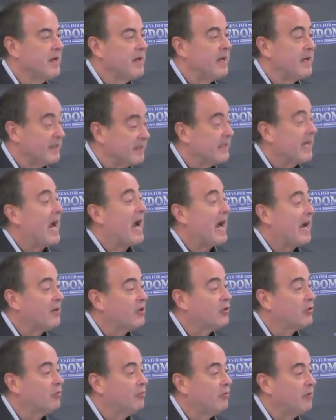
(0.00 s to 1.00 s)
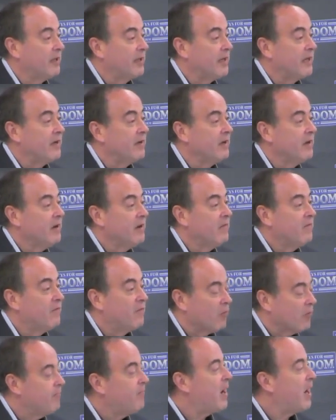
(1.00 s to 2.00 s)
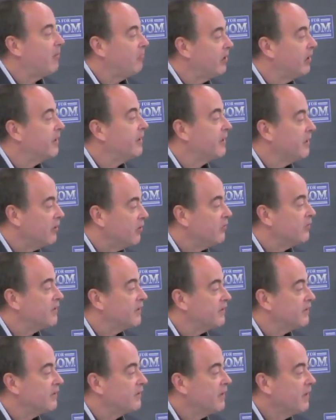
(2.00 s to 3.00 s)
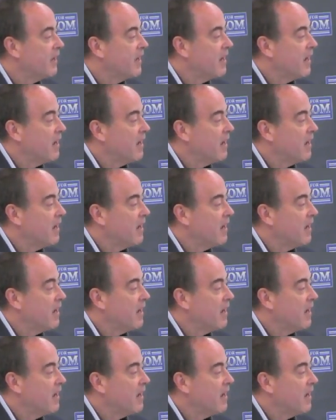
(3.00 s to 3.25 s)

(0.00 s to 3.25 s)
is actually for public use.